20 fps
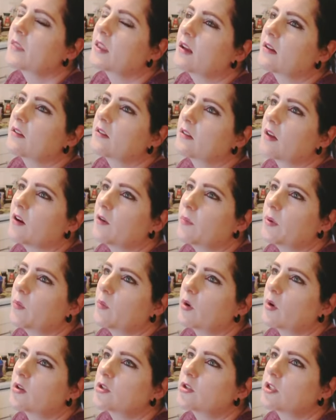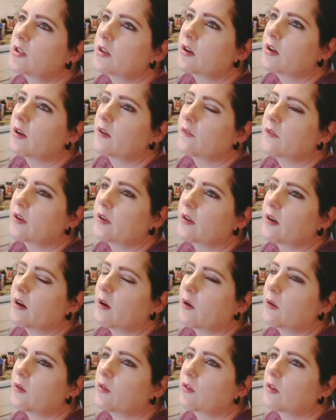So I've been watching her
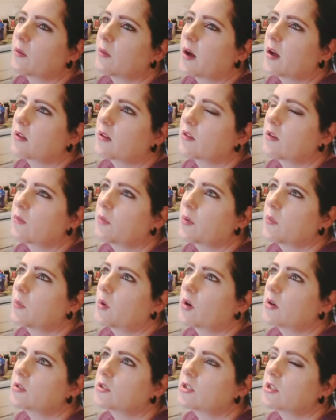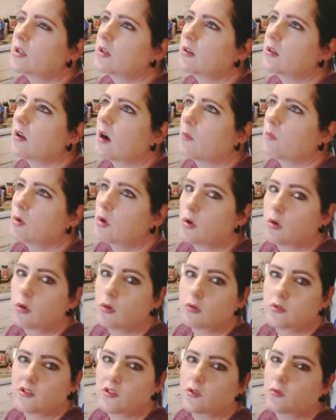videos. Who else I've been watching? I'm
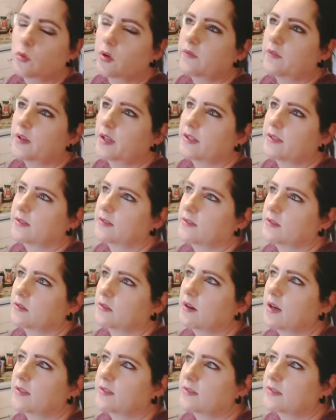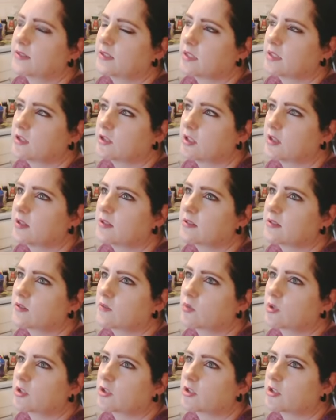caught up with Lisa S. Stitches. I've
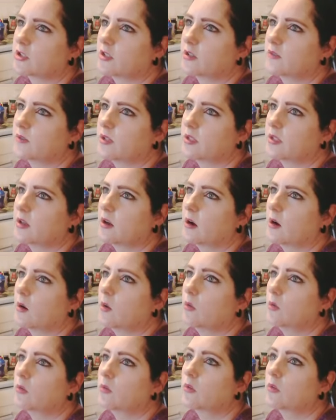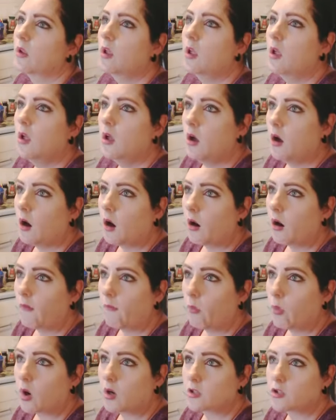watched her videos. I've
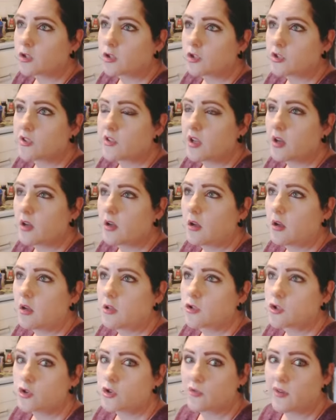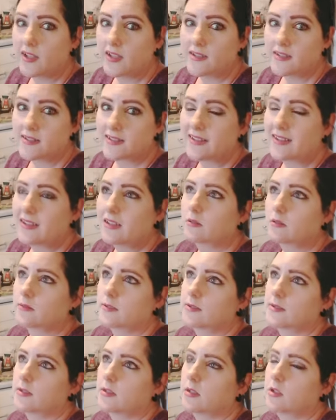watched Teresa Little
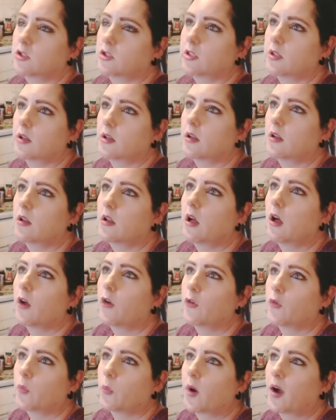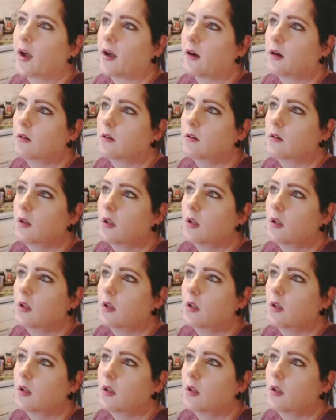Stitcher as well.